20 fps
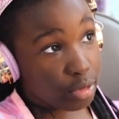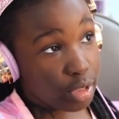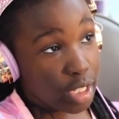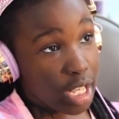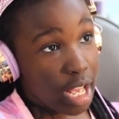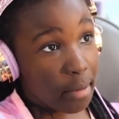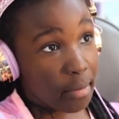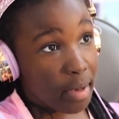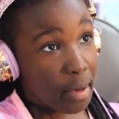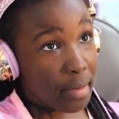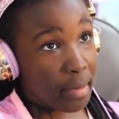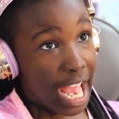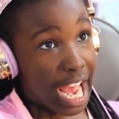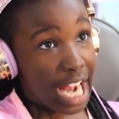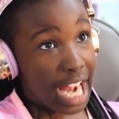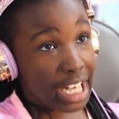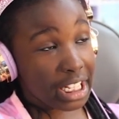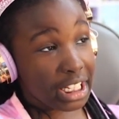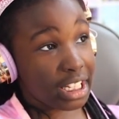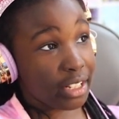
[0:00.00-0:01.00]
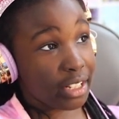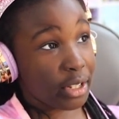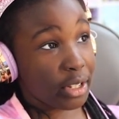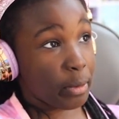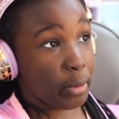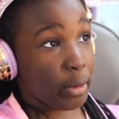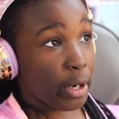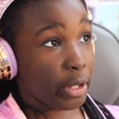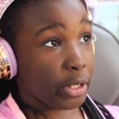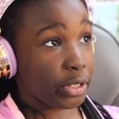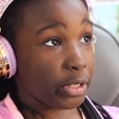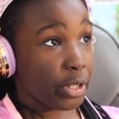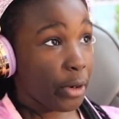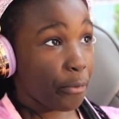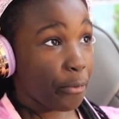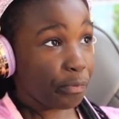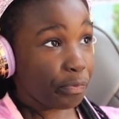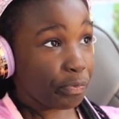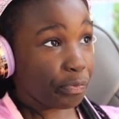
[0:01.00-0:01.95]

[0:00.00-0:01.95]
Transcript: Name him anything you want to.